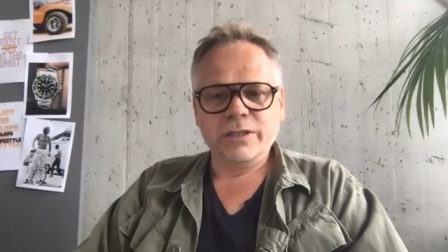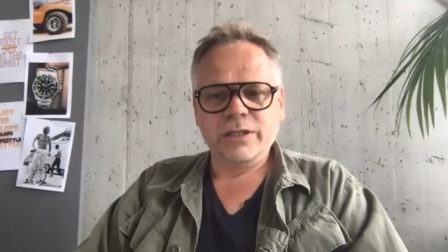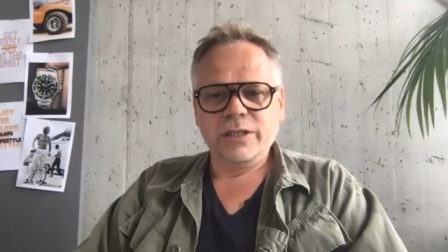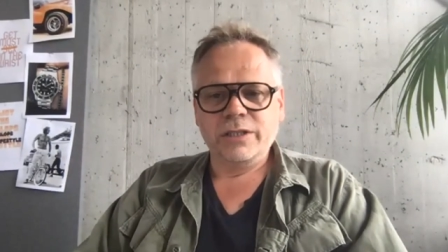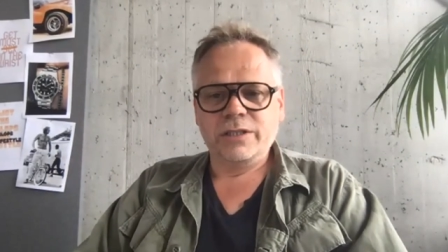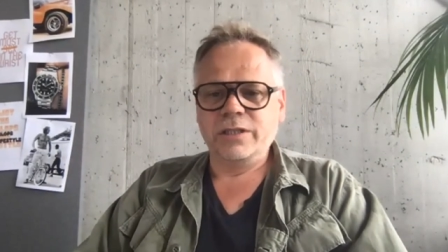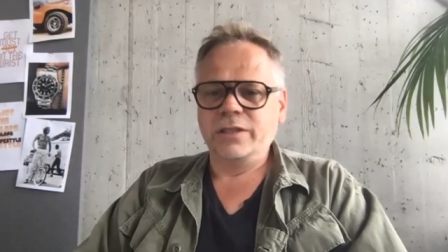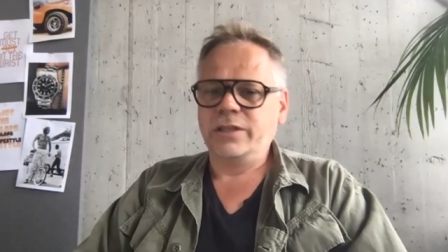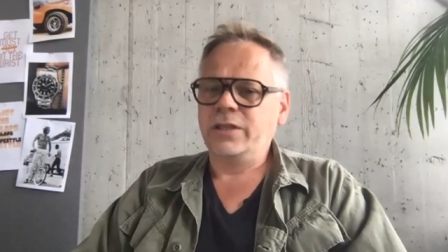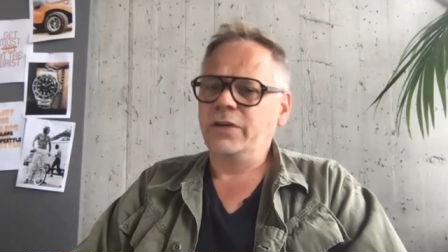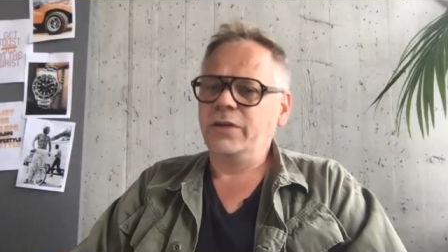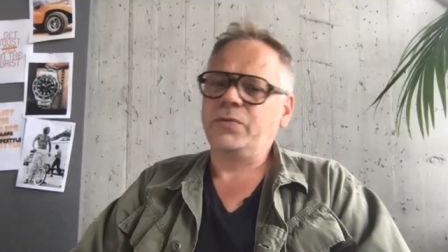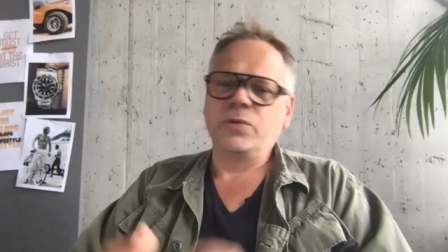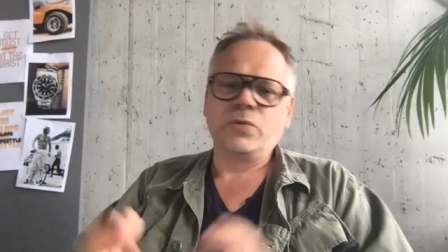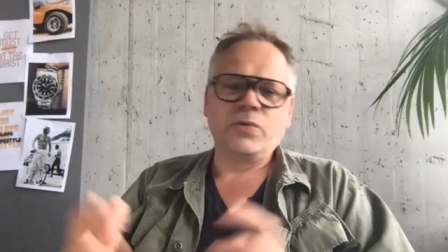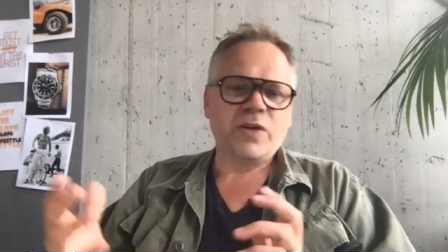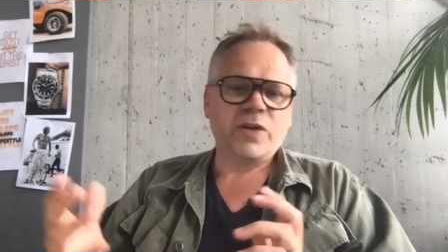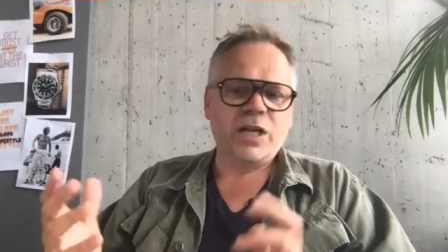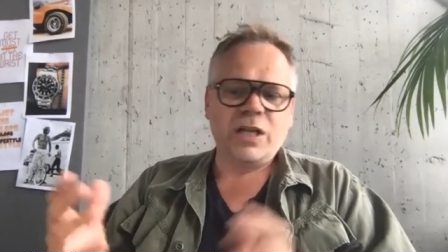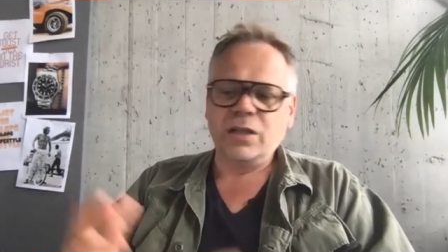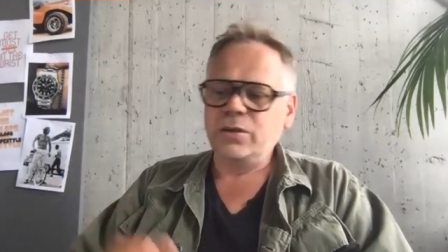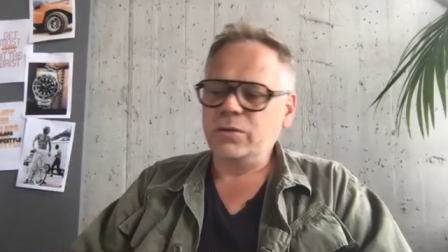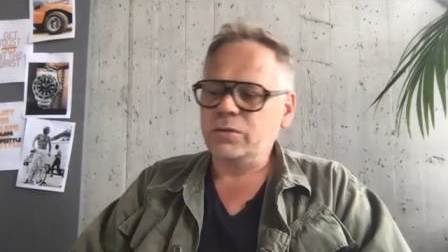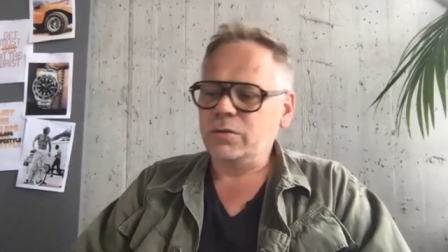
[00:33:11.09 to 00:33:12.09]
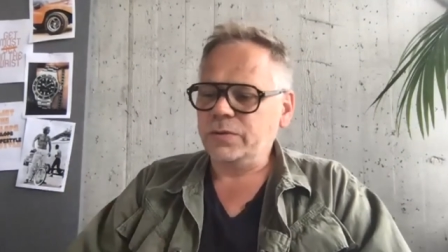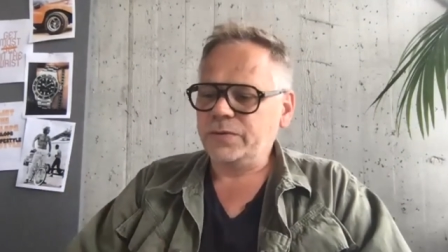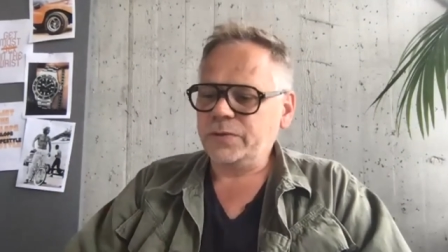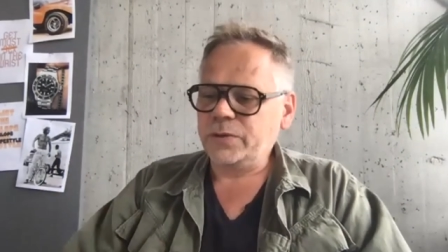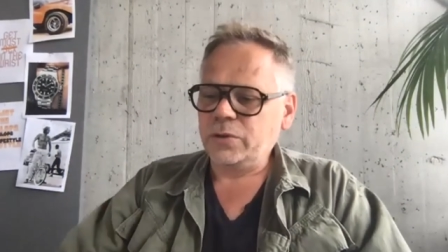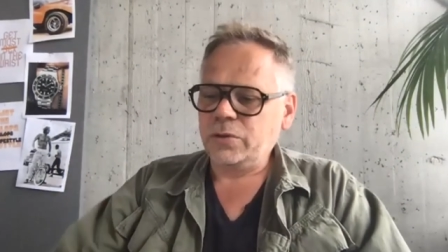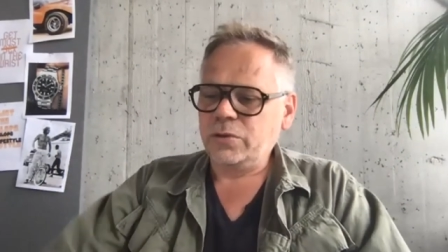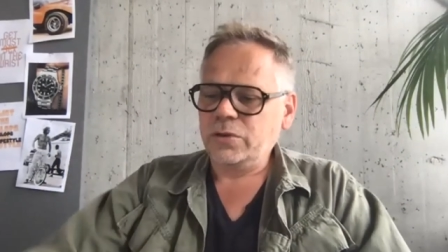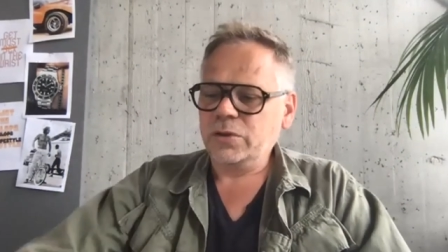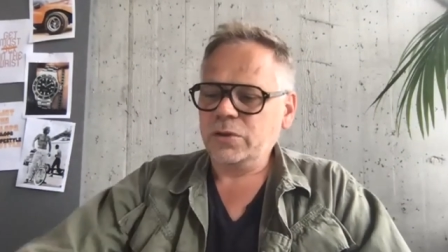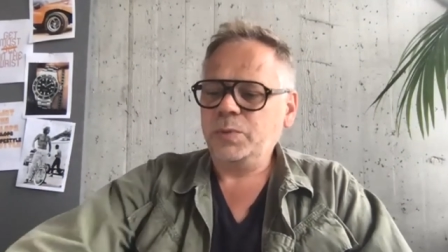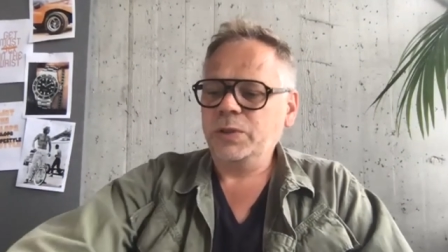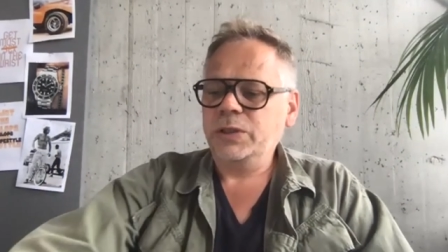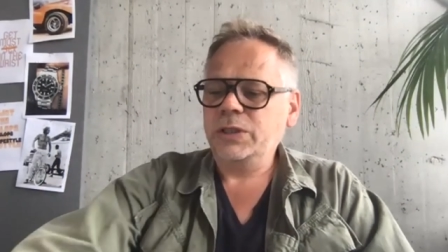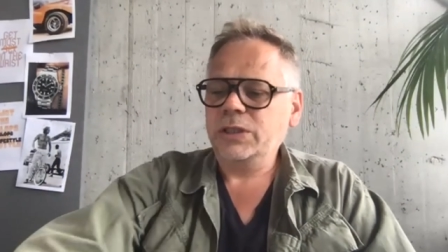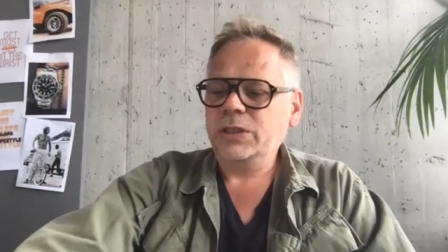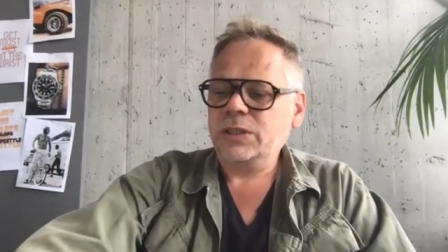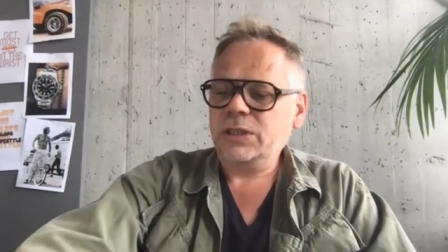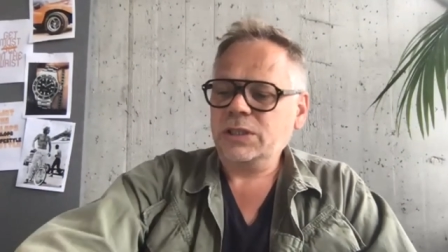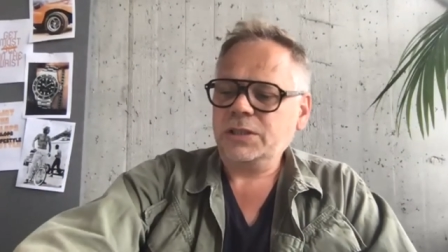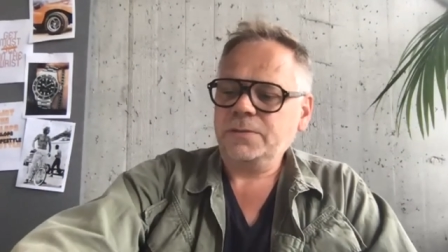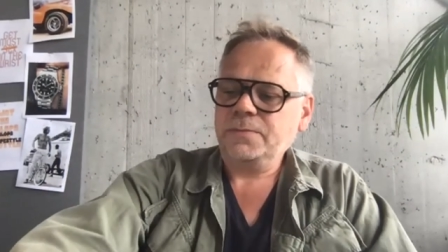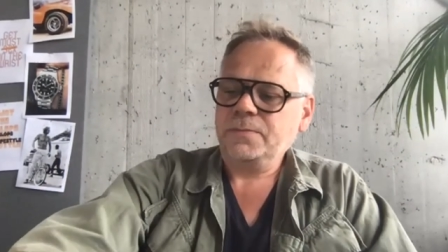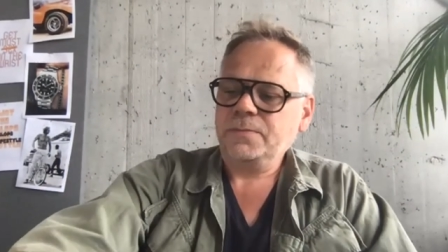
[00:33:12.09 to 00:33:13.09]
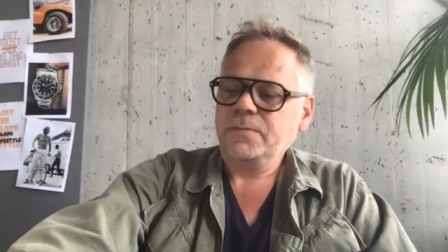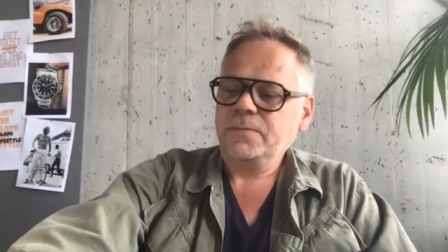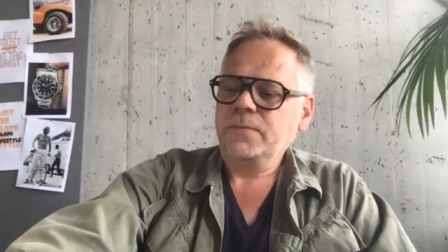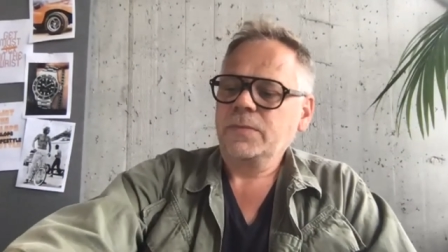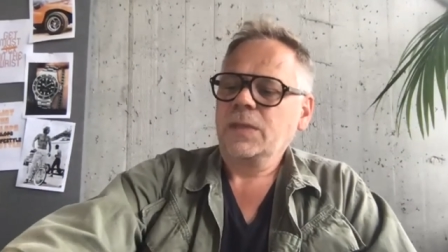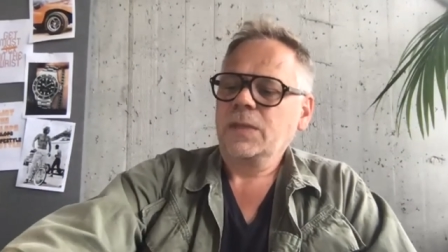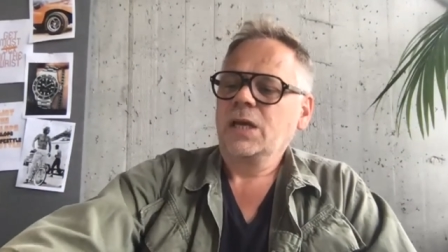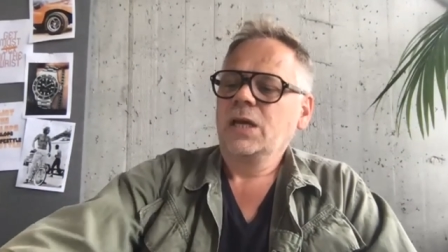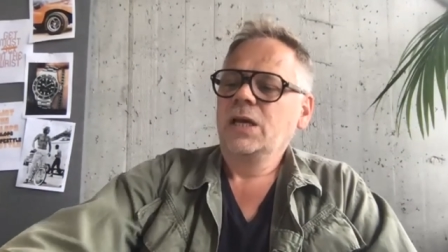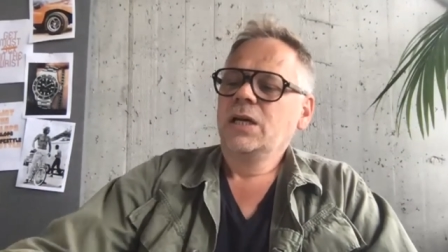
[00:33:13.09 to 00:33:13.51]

It's a different value, of course, but it's, yeah.